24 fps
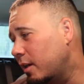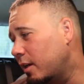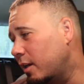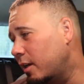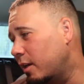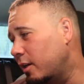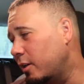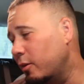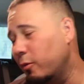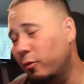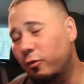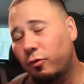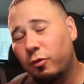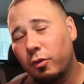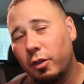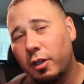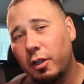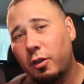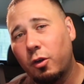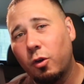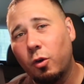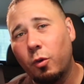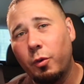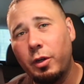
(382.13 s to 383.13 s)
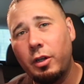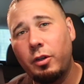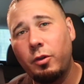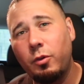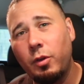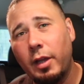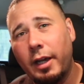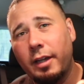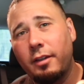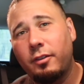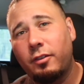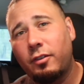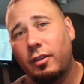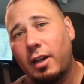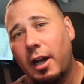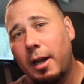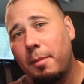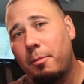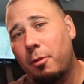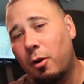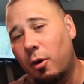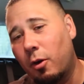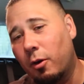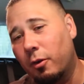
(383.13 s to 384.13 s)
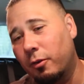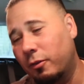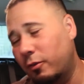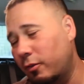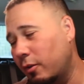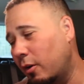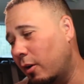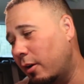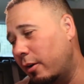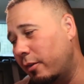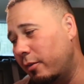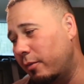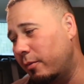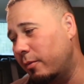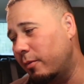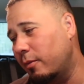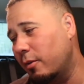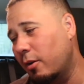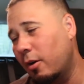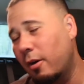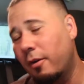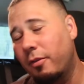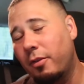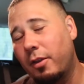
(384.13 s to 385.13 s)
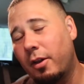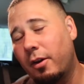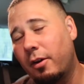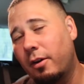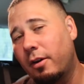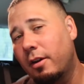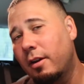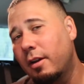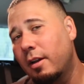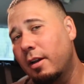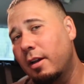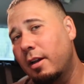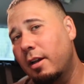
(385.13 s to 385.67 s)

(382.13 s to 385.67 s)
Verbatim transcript: And it was really cool. We do like Skype calls on, on there.